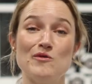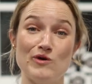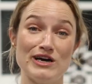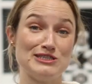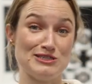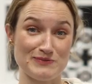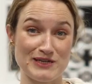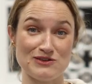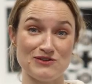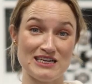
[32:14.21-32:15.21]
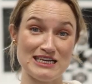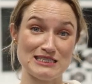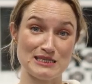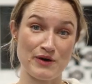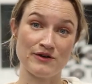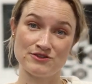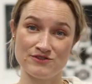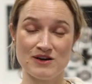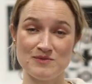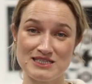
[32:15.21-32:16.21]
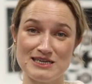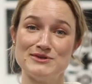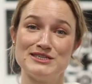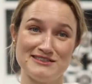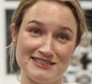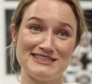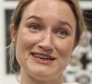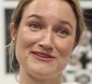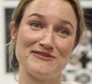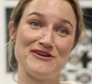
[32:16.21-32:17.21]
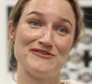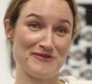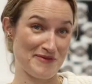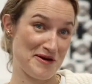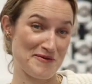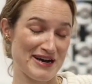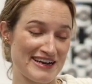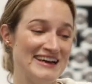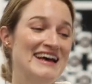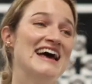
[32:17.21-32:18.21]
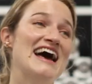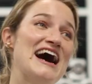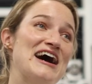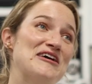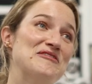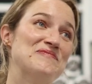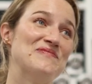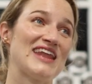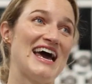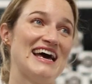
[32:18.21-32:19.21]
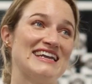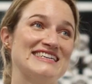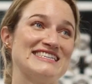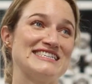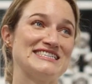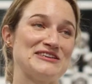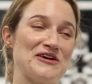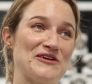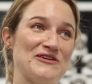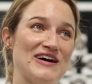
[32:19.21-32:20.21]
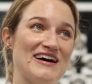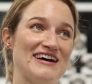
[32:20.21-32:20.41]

What I do spend on is the Poetry Pharmacy, which is just down the road from where I work, and so